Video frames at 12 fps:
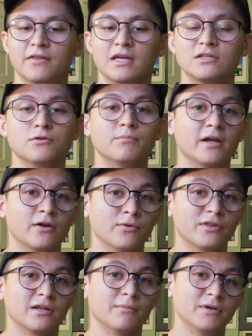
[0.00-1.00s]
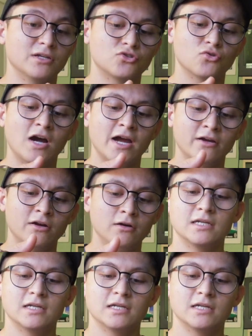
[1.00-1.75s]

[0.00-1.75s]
They do better with it a bit drier.